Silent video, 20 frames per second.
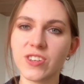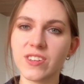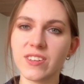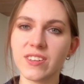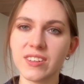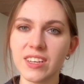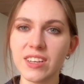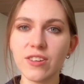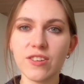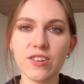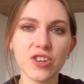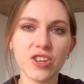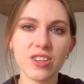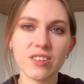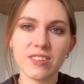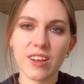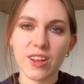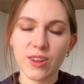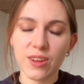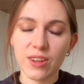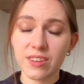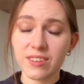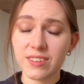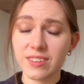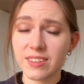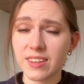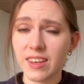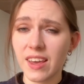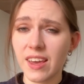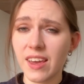the literature that
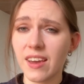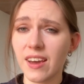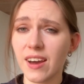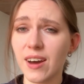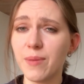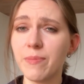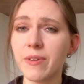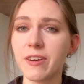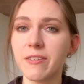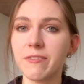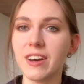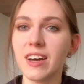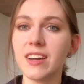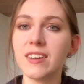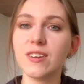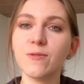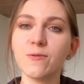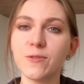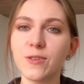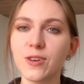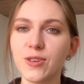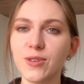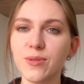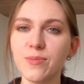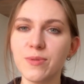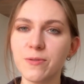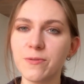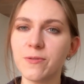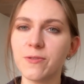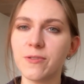they are provided for you
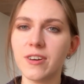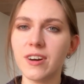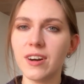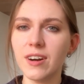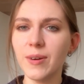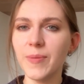before.